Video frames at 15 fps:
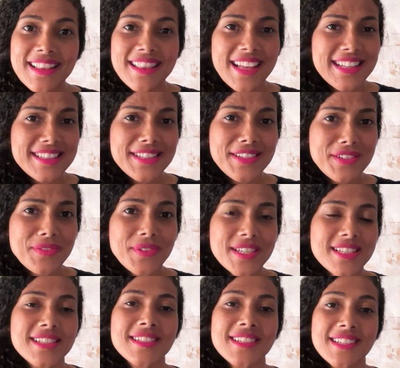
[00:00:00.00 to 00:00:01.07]
that's a good
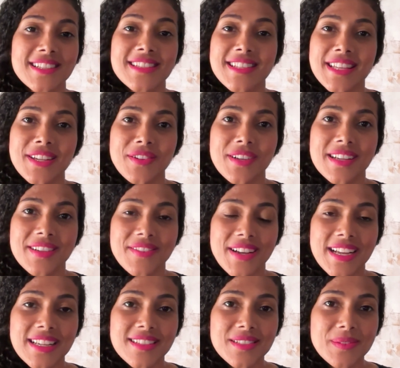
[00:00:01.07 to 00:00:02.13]
reason to consider it,
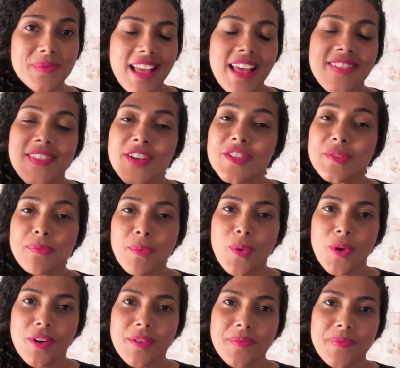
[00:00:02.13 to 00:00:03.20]
right? And there's
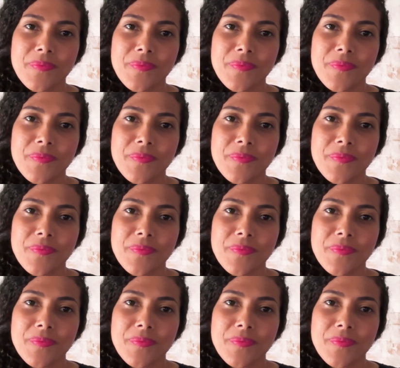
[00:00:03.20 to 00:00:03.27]
more.